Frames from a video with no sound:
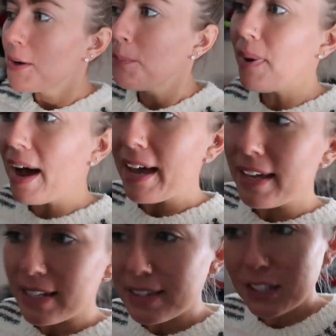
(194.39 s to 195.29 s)

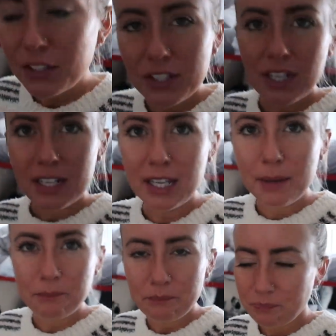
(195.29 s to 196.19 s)
But they look good on
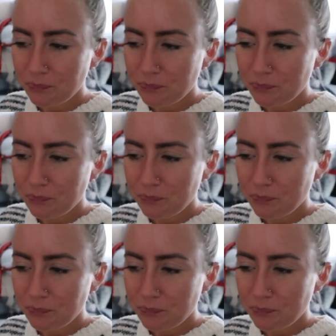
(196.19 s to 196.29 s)
him.